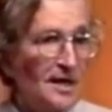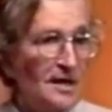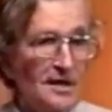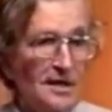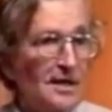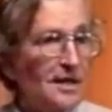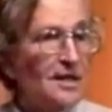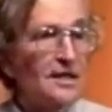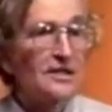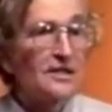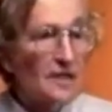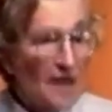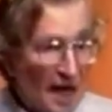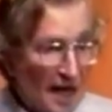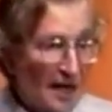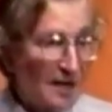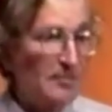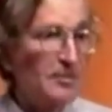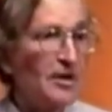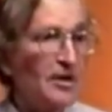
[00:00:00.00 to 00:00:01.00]
that it's
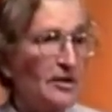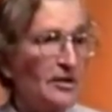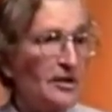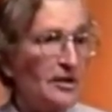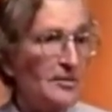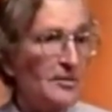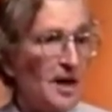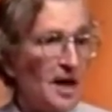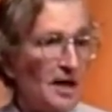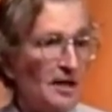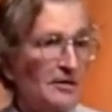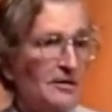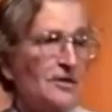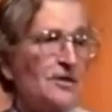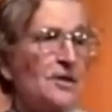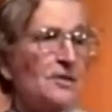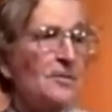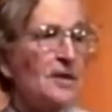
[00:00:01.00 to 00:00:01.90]
not a blow to democracy,